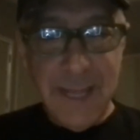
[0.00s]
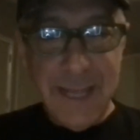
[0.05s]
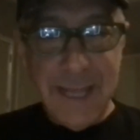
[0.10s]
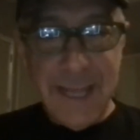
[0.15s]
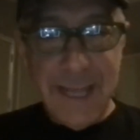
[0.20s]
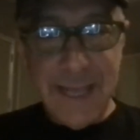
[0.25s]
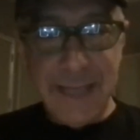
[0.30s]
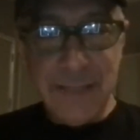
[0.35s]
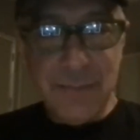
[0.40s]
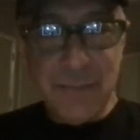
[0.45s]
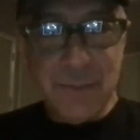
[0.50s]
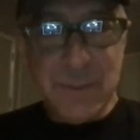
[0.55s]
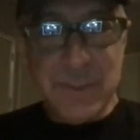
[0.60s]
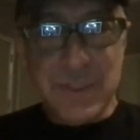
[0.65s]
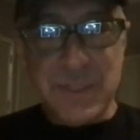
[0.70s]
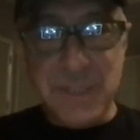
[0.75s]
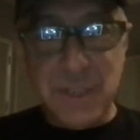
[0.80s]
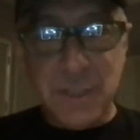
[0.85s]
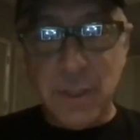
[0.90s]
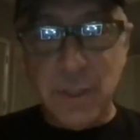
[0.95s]
And it was
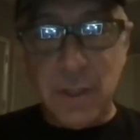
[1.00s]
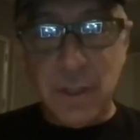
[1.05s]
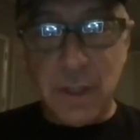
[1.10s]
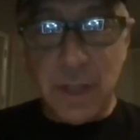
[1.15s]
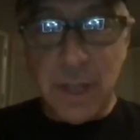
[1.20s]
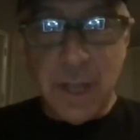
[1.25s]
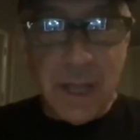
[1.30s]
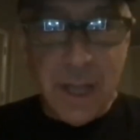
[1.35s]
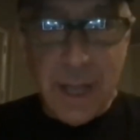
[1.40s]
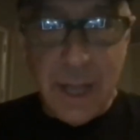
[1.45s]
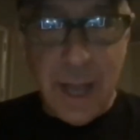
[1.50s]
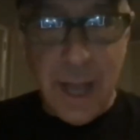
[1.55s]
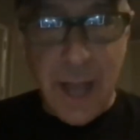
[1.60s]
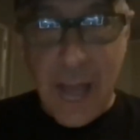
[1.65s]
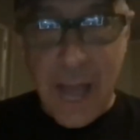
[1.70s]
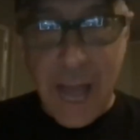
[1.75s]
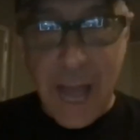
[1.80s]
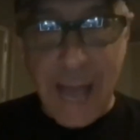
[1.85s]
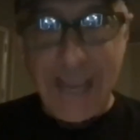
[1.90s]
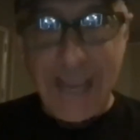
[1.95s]
still a
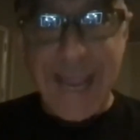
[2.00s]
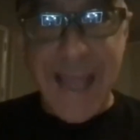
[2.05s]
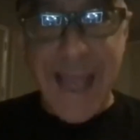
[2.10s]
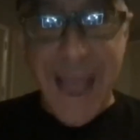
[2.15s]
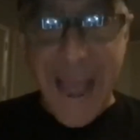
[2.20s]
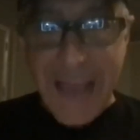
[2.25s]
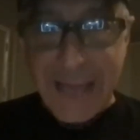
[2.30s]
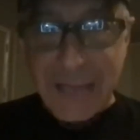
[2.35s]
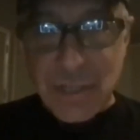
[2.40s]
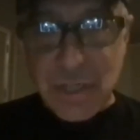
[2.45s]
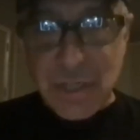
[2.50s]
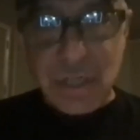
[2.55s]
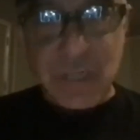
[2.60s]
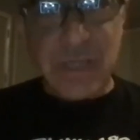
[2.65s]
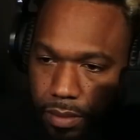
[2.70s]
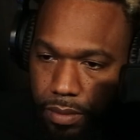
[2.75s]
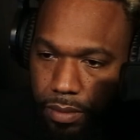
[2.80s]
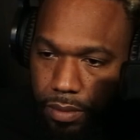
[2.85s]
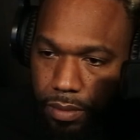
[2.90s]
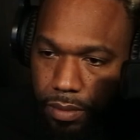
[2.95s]
high
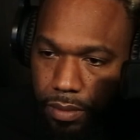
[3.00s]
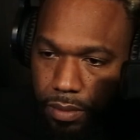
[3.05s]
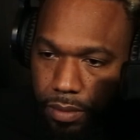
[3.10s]
action